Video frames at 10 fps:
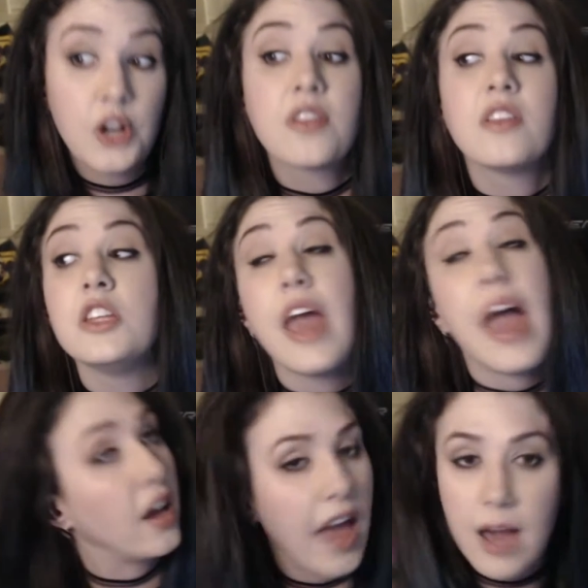then yeah,
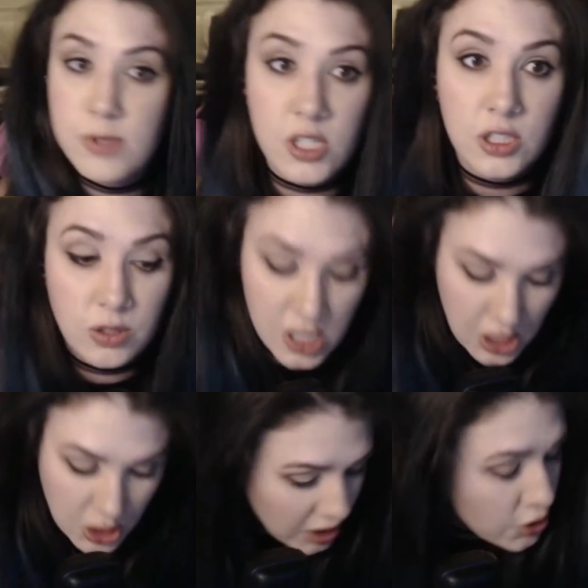absolutely, you
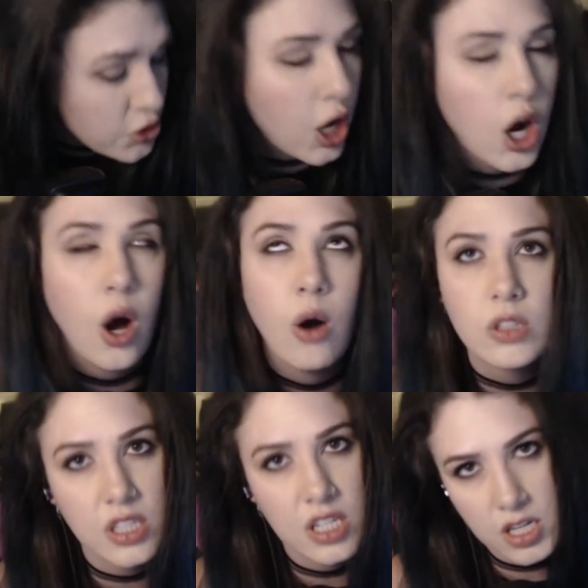can
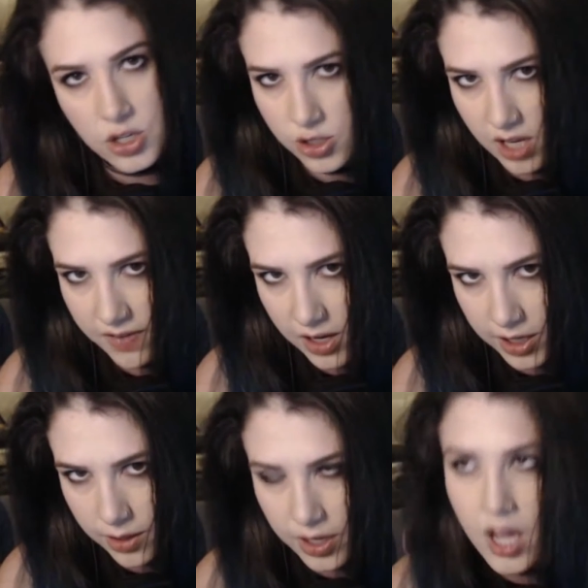totally teach yourself how to code.